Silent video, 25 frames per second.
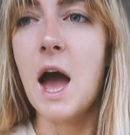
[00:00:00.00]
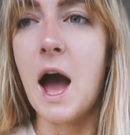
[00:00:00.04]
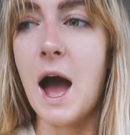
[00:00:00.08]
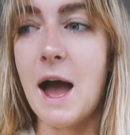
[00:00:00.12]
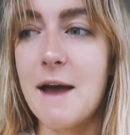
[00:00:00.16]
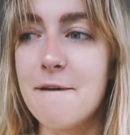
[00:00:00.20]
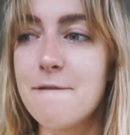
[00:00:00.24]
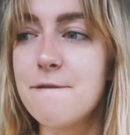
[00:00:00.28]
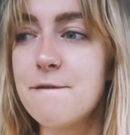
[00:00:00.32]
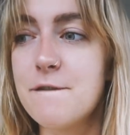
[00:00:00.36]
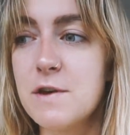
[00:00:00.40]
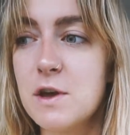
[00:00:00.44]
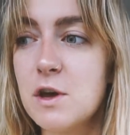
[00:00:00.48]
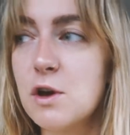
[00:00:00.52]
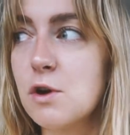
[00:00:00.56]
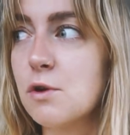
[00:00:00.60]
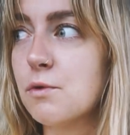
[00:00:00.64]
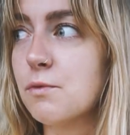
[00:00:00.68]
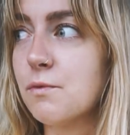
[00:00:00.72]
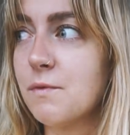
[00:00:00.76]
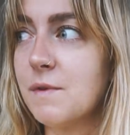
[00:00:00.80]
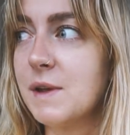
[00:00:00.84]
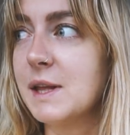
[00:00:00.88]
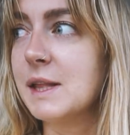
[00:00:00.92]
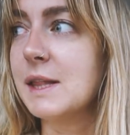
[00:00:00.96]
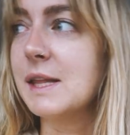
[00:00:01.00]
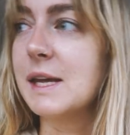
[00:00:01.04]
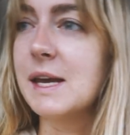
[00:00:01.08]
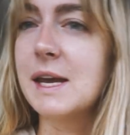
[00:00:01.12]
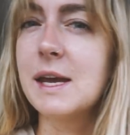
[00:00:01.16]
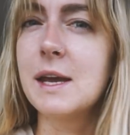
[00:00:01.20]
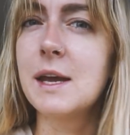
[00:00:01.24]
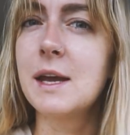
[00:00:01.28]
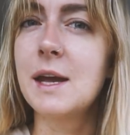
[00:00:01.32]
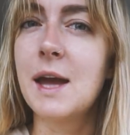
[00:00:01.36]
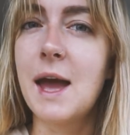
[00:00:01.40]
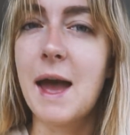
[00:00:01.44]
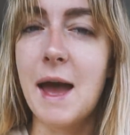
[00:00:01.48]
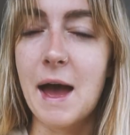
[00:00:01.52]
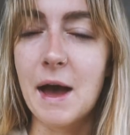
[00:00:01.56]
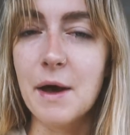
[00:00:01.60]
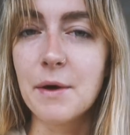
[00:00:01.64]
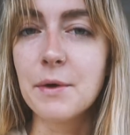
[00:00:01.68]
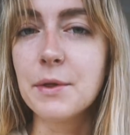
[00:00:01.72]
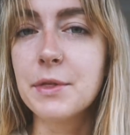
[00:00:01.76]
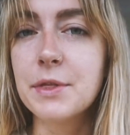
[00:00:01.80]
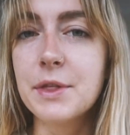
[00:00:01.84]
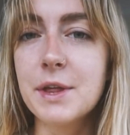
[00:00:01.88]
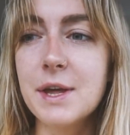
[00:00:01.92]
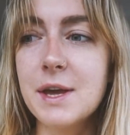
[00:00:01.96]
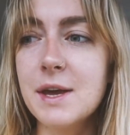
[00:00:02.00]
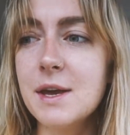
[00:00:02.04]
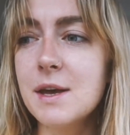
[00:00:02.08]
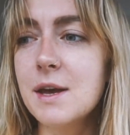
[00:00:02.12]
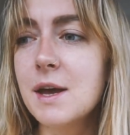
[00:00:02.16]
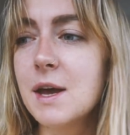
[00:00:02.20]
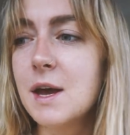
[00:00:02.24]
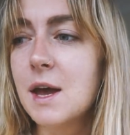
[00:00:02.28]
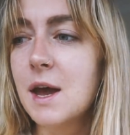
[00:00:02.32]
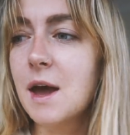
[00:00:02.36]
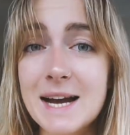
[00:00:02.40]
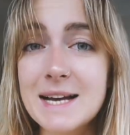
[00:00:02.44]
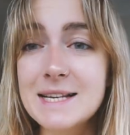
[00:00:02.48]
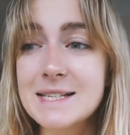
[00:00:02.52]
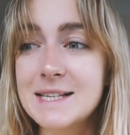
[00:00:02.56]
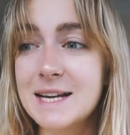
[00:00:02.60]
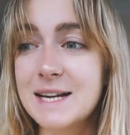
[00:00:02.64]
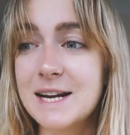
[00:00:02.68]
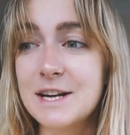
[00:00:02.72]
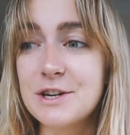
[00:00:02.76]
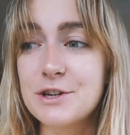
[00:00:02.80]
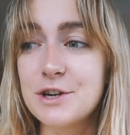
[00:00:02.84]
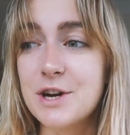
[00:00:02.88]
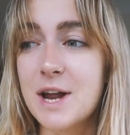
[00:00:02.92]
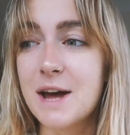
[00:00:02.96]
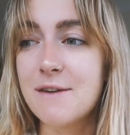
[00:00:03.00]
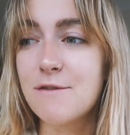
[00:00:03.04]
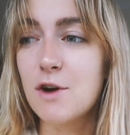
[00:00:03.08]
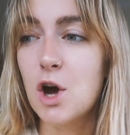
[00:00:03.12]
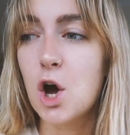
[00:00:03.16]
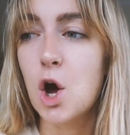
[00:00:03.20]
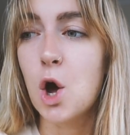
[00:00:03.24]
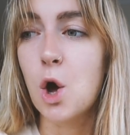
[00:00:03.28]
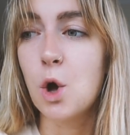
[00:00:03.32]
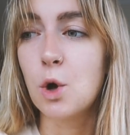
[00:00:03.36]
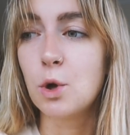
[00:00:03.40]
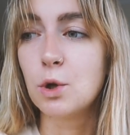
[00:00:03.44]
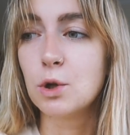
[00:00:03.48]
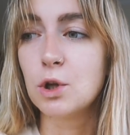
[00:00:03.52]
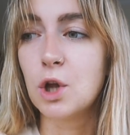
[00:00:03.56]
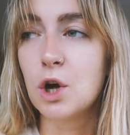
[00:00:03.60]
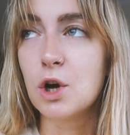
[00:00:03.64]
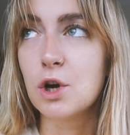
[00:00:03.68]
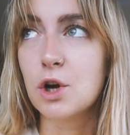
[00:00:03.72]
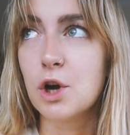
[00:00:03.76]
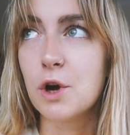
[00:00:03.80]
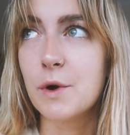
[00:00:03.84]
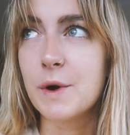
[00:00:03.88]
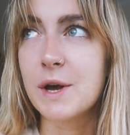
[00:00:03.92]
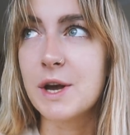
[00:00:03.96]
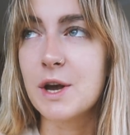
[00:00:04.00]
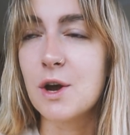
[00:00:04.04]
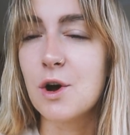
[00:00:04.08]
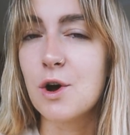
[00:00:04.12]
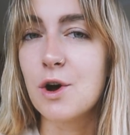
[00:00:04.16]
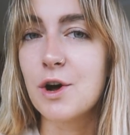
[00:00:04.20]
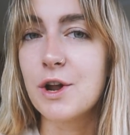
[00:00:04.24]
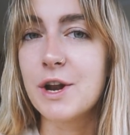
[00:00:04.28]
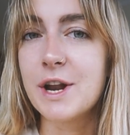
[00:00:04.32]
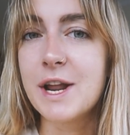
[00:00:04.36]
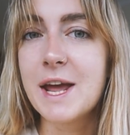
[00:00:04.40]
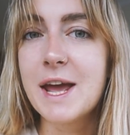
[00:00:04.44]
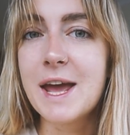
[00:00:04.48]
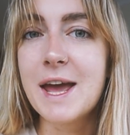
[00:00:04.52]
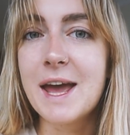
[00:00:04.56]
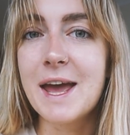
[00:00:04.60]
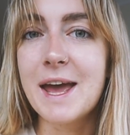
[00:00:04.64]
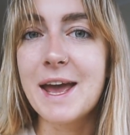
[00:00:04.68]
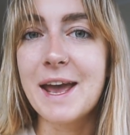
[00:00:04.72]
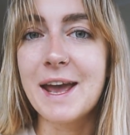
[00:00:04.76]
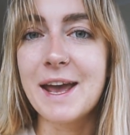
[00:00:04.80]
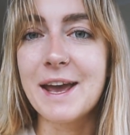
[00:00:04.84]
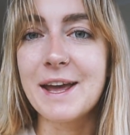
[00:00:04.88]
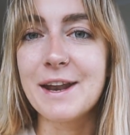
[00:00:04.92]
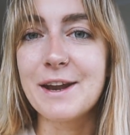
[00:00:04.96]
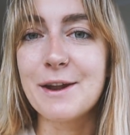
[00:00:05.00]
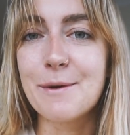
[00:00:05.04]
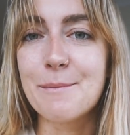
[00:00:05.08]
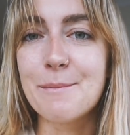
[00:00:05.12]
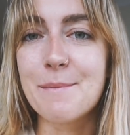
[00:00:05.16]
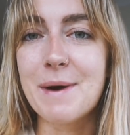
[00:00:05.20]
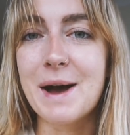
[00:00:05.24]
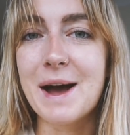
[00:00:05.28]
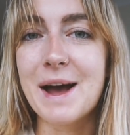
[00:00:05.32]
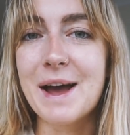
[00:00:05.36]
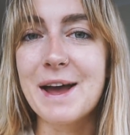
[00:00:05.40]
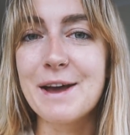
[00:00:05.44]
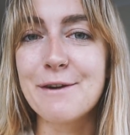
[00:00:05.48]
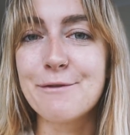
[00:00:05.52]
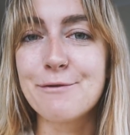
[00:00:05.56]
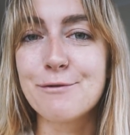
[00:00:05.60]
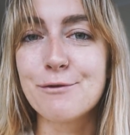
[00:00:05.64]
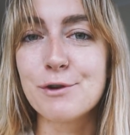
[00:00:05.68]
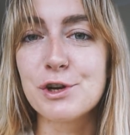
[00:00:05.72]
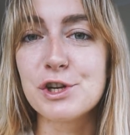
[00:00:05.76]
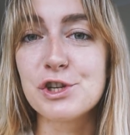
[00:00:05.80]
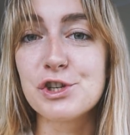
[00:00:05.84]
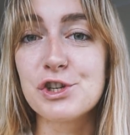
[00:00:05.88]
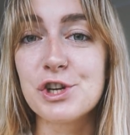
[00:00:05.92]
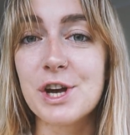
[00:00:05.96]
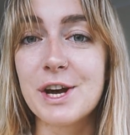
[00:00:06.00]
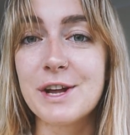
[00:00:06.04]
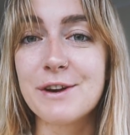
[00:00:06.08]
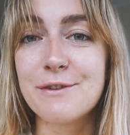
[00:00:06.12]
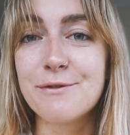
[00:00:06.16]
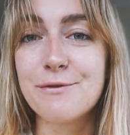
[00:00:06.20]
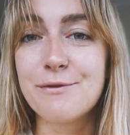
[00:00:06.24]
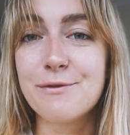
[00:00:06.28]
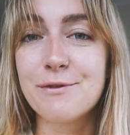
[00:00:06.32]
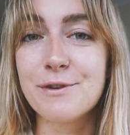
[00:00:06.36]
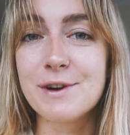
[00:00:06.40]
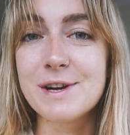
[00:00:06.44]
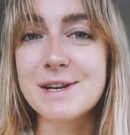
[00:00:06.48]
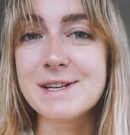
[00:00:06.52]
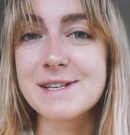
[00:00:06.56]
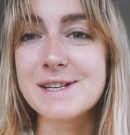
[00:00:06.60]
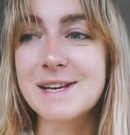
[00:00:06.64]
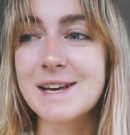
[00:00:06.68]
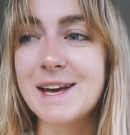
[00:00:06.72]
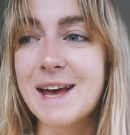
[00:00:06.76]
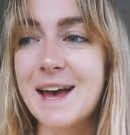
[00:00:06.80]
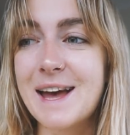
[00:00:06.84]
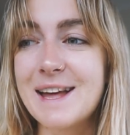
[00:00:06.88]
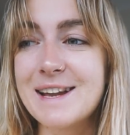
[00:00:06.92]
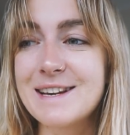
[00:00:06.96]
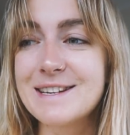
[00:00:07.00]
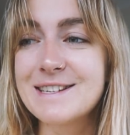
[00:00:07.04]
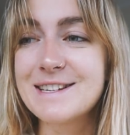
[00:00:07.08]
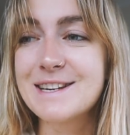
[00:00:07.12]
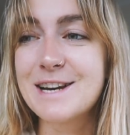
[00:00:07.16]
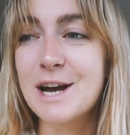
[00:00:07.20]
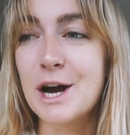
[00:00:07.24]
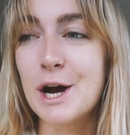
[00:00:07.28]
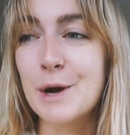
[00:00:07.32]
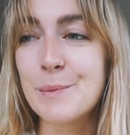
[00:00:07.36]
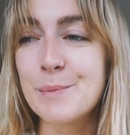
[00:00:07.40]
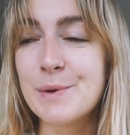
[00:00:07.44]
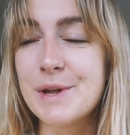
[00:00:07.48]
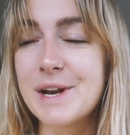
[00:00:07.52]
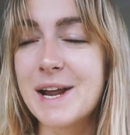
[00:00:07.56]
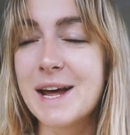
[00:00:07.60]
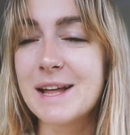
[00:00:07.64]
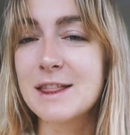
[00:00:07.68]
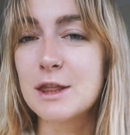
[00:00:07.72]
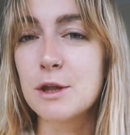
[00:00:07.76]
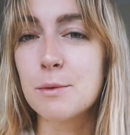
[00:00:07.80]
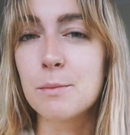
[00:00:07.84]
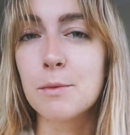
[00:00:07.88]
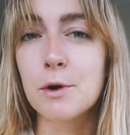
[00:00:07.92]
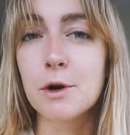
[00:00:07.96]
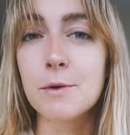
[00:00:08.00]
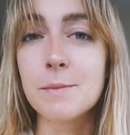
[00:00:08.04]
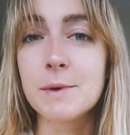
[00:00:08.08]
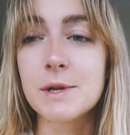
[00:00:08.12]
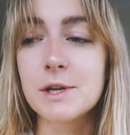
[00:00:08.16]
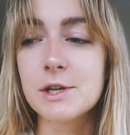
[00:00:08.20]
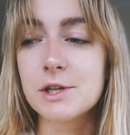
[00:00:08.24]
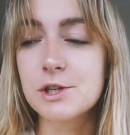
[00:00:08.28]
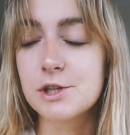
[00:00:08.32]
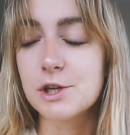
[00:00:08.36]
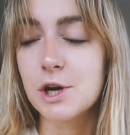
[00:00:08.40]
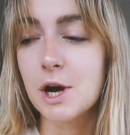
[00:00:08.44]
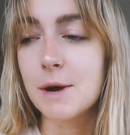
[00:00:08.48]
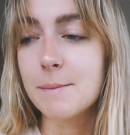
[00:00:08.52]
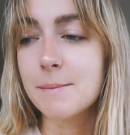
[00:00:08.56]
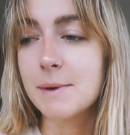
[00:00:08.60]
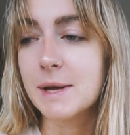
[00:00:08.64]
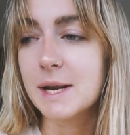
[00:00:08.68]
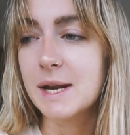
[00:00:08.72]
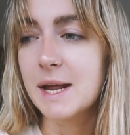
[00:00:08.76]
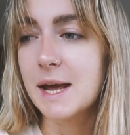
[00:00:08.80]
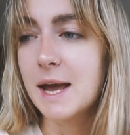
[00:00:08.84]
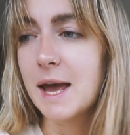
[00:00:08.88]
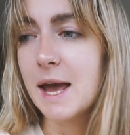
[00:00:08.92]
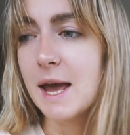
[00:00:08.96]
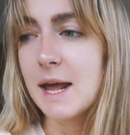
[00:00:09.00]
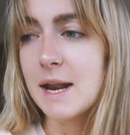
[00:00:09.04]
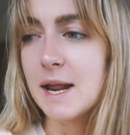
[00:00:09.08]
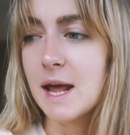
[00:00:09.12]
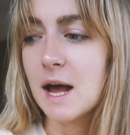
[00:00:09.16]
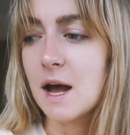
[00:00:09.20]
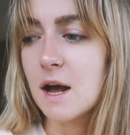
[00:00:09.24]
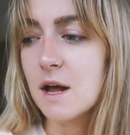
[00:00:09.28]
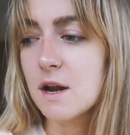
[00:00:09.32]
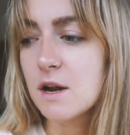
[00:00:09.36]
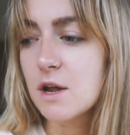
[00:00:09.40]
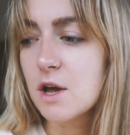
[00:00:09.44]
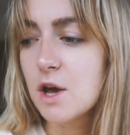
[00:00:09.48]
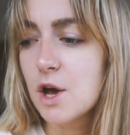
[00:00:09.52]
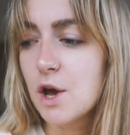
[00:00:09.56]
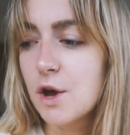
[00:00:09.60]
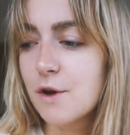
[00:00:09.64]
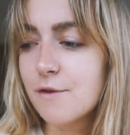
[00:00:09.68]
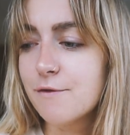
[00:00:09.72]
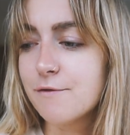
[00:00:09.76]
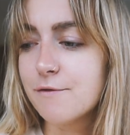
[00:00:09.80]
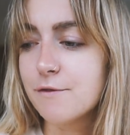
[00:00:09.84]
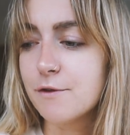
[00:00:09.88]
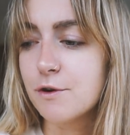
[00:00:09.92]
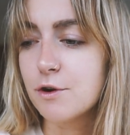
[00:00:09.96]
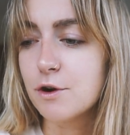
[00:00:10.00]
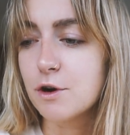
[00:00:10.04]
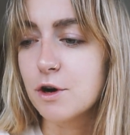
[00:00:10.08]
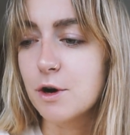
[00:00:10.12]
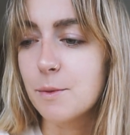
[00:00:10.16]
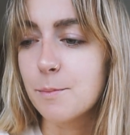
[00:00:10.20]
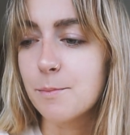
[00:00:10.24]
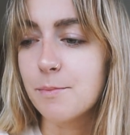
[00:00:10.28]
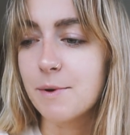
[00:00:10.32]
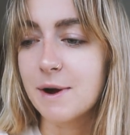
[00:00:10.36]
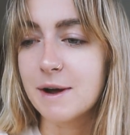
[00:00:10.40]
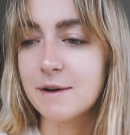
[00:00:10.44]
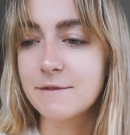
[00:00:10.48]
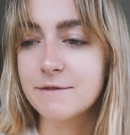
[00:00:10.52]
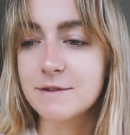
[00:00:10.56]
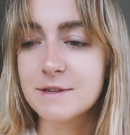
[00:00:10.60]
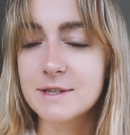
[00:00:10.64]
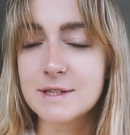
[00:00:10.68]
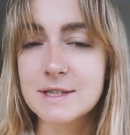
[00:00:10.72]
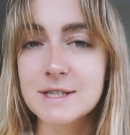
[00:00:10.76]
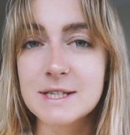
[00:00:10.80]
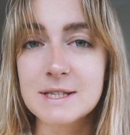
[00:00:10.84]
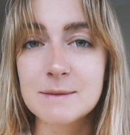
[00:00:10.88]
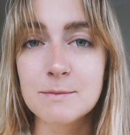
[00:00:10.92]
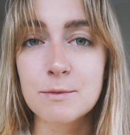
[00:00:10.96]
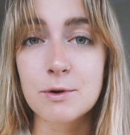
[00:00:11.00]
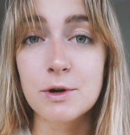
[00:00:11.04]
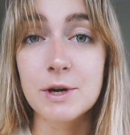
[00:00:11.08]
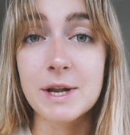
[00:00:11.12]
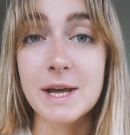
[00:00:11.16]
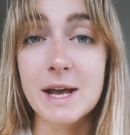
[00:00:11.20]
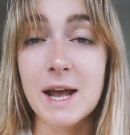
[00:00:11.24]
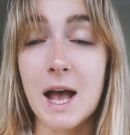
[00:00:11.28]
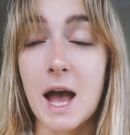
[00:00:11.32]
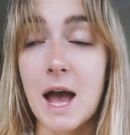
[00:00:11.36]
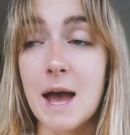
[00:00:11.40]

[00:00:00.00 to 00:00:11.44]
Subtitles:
I feel really healthy. Like I said, I don't have a whole lot going on in my fridge and freezer and cupboard at the moment, so I'm gonna head out for breakfast this morning.